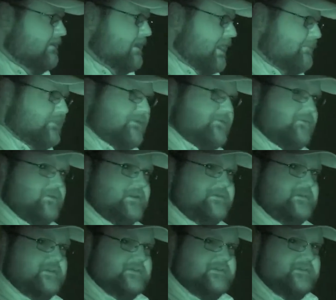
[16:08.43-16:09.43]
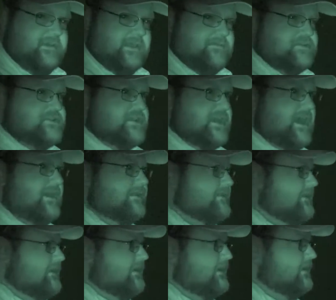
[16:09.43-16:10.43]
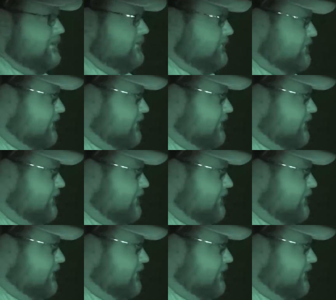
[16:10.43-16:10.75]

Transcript: not be freezing and still have a shot at the kings,